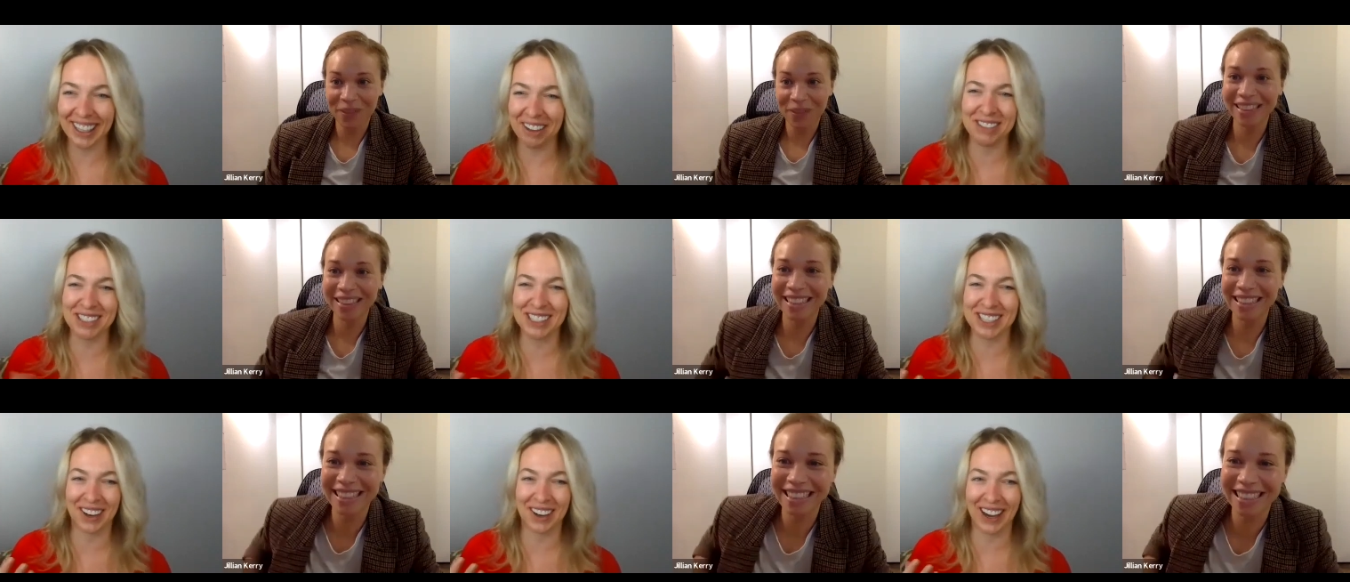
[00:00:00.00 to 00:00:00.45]

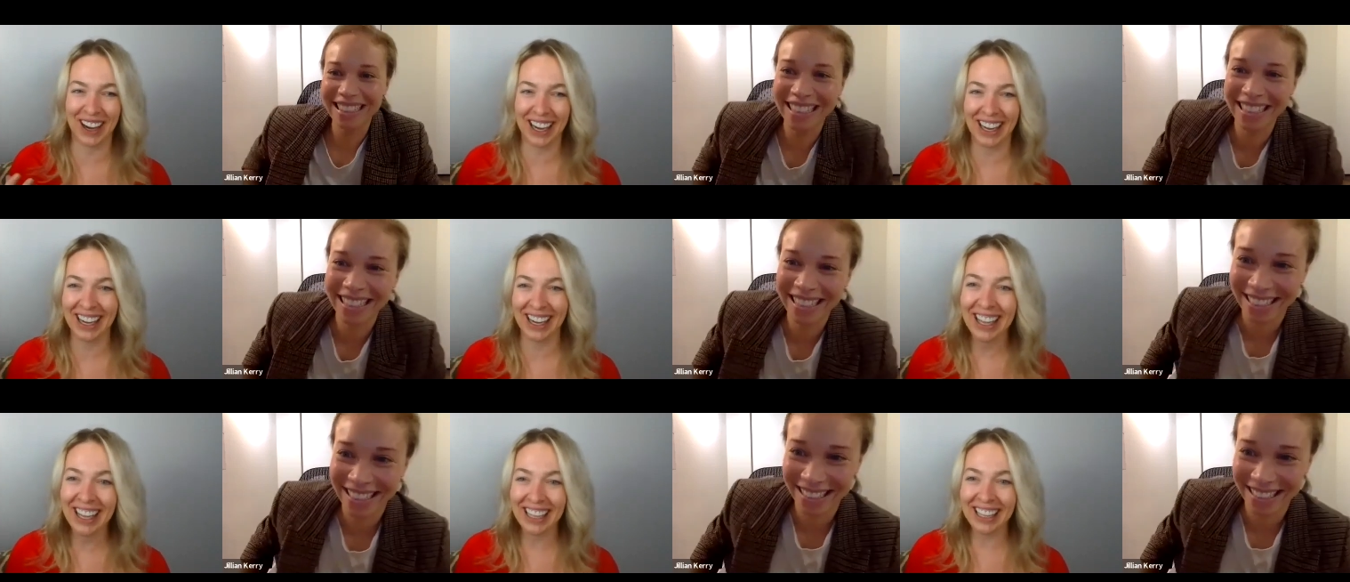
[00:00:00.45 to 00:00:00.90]
Speaker 1: I'm sorry.
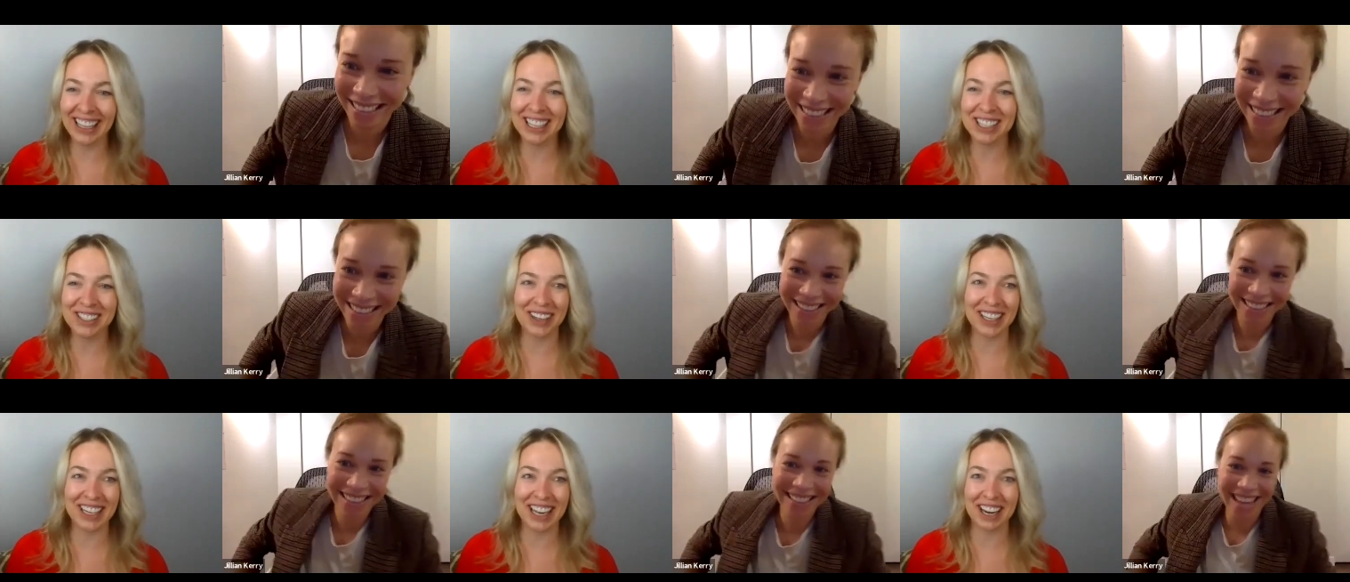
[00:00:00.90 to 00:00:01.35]

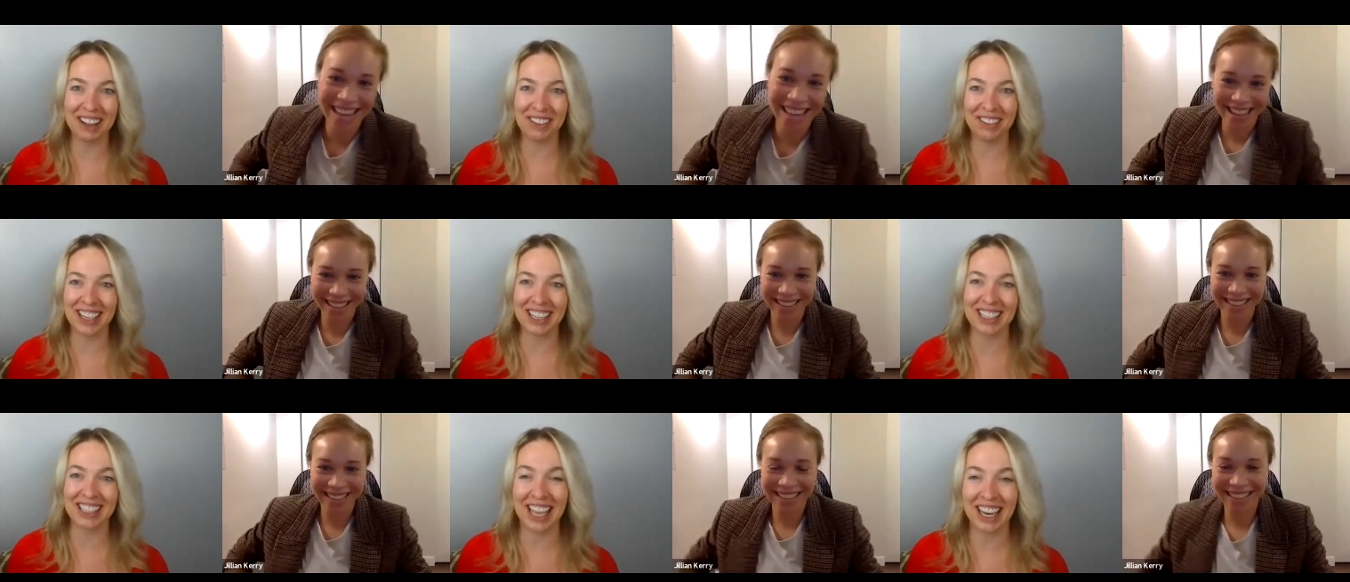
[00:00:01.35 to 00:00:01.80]
Like, do I
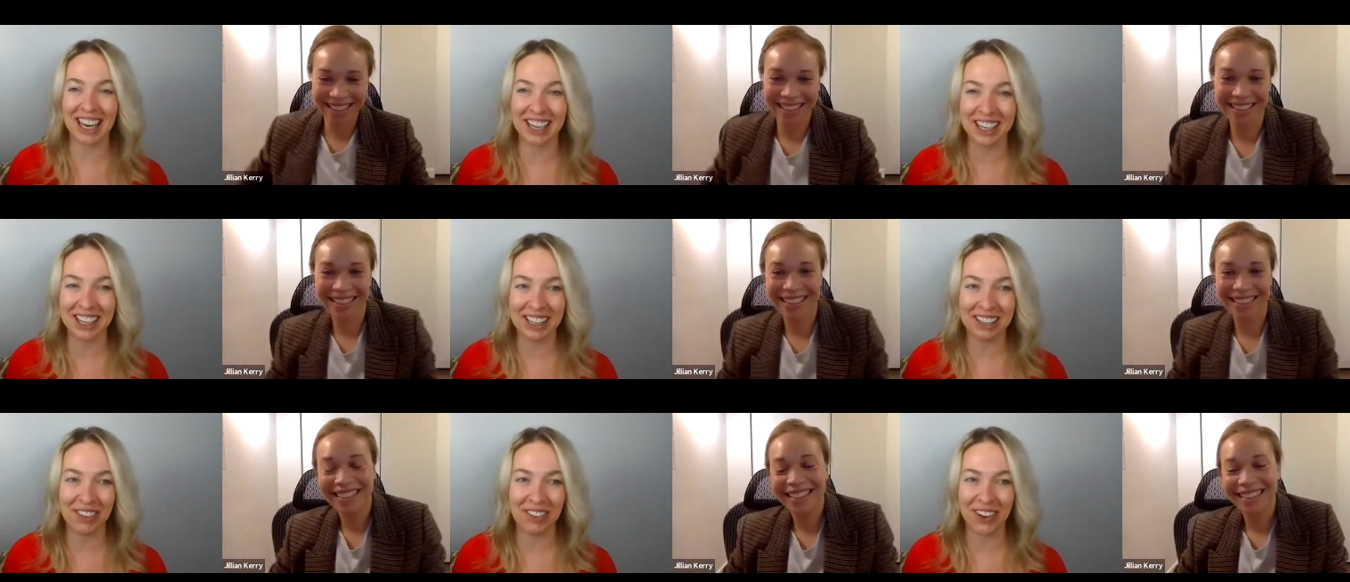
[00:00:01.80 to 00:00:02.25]
get
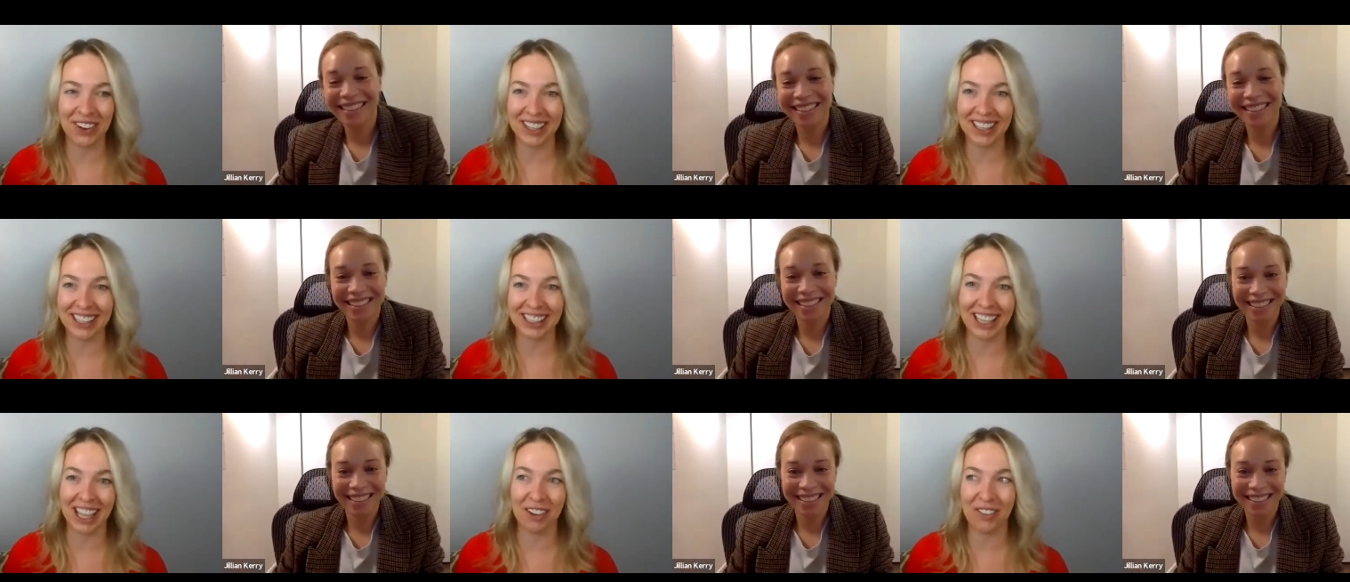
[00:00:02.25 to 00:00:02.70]
excited in the
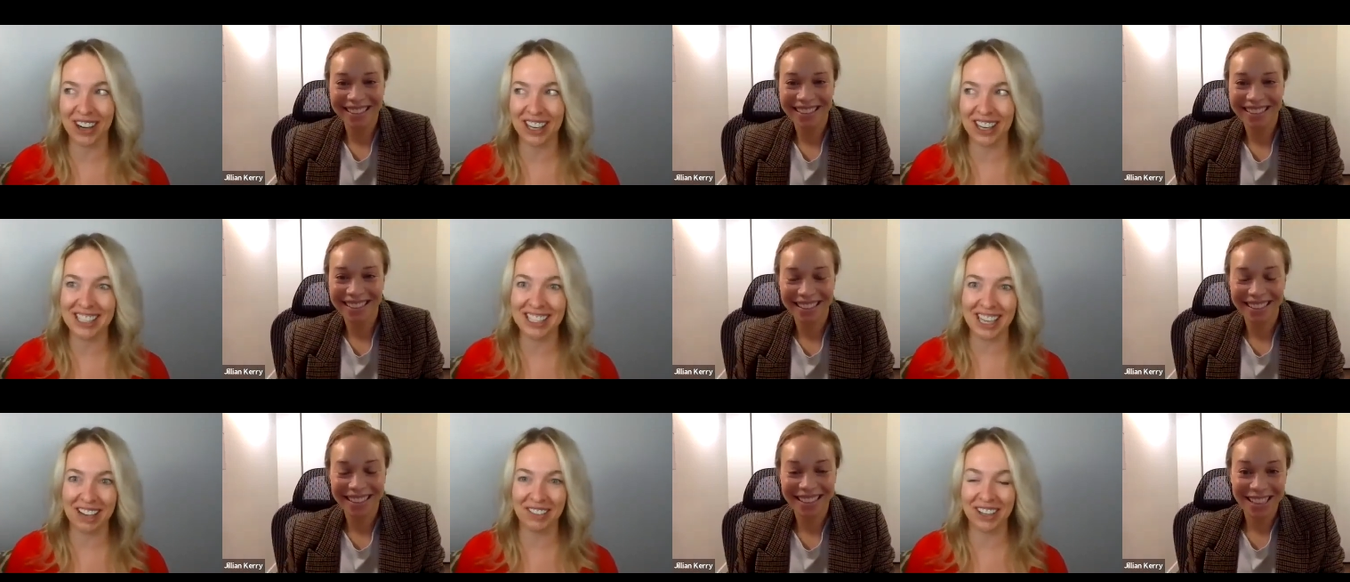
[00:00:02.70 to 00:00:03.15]
morning and like want
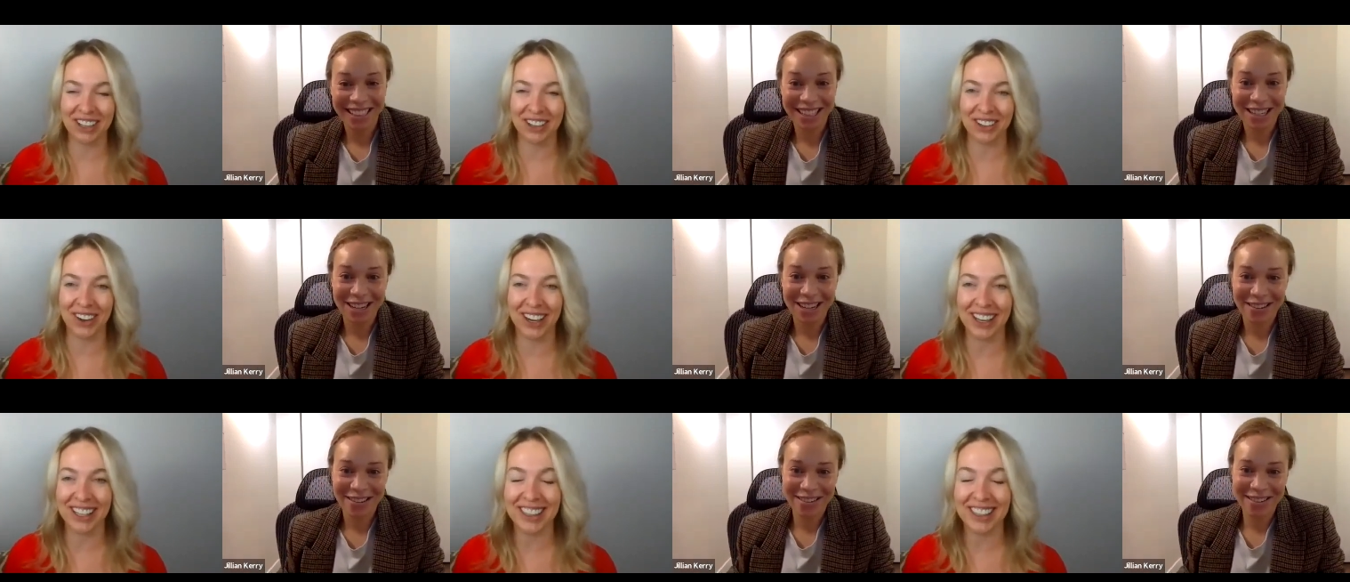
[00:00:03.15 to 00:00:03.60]
to debit and
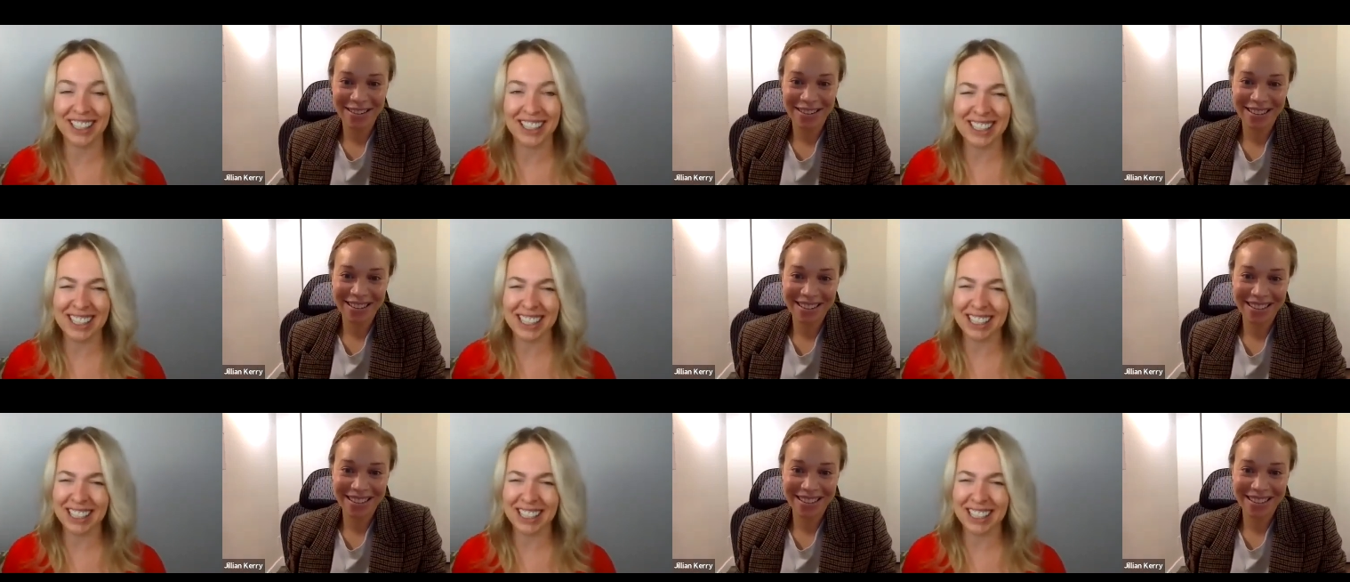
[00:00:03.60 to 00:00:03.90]
credit things?